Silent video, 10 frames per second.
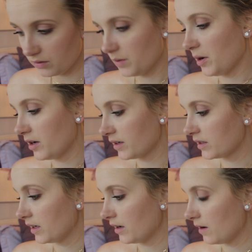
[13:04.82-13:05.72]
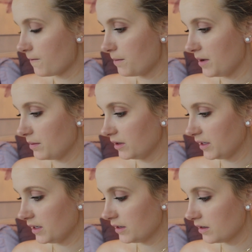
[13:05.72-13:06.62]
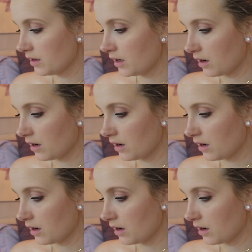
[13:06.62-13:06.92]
of the products that I got from Maybelline.